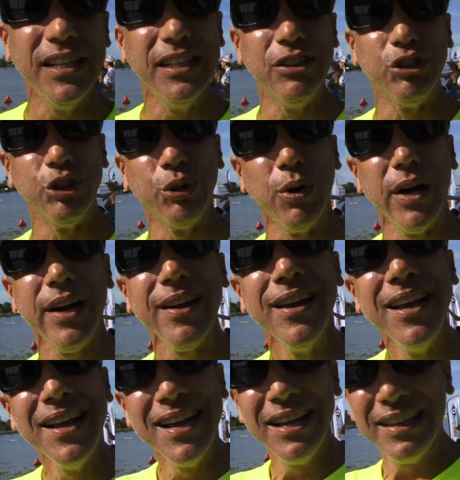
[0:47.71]
in these short,
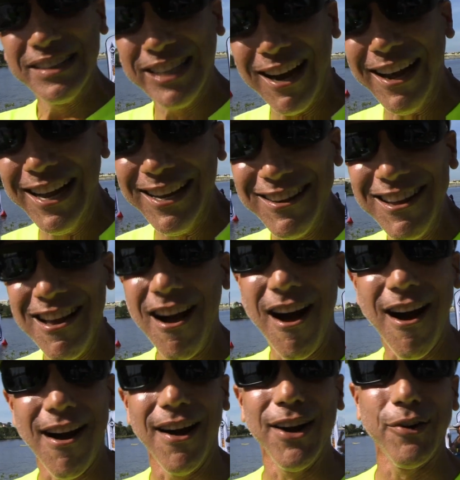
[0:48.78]
tight,
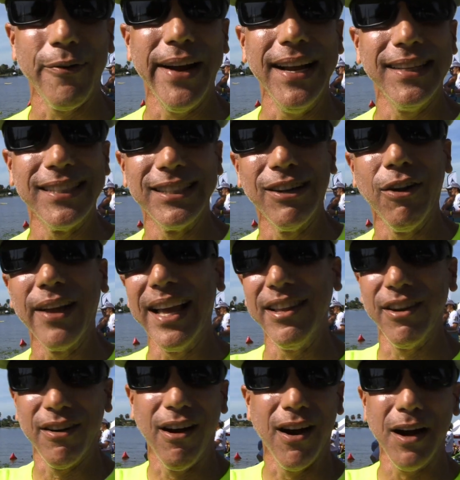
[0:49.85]
hard races. It'll get
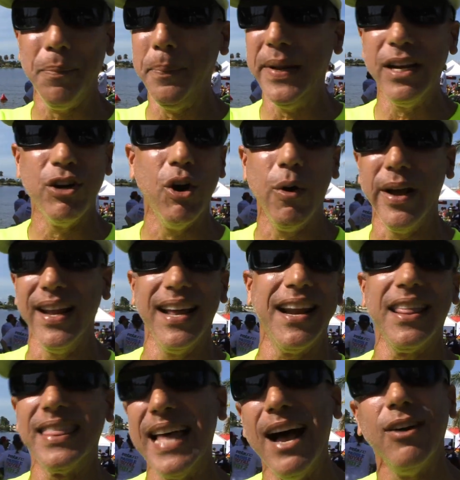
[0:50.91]
their heartbeat going at
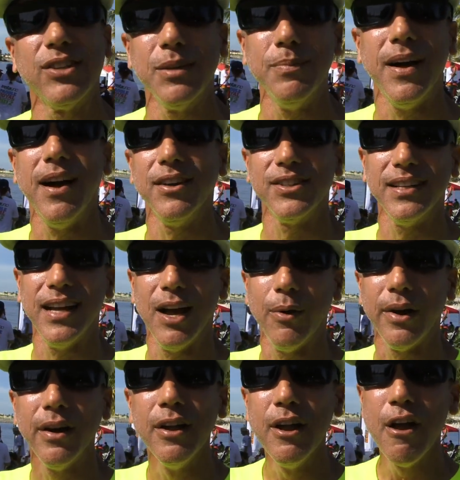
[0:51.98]
a thousand miles an
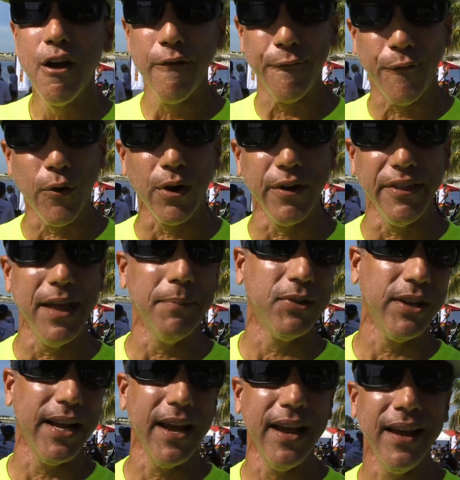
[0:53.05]
hour. Four of them
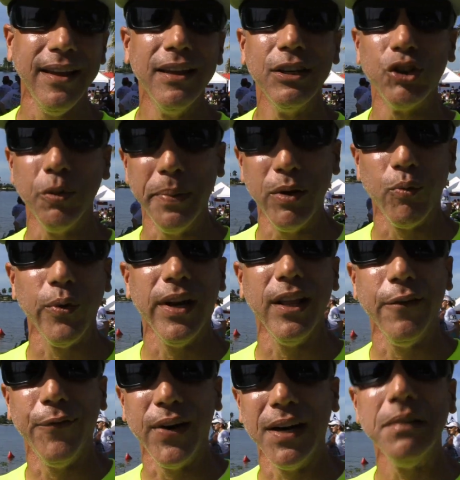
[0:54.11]
today. Should be
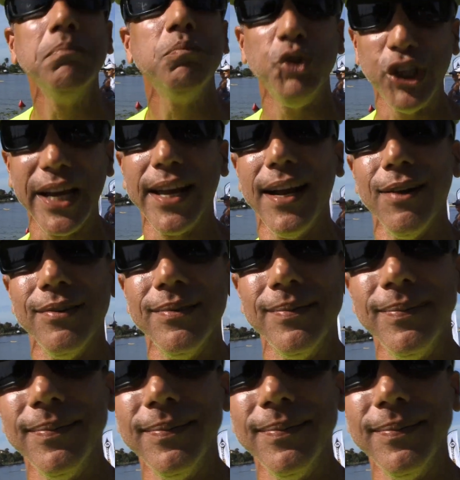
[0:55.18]
really fun. Check it out.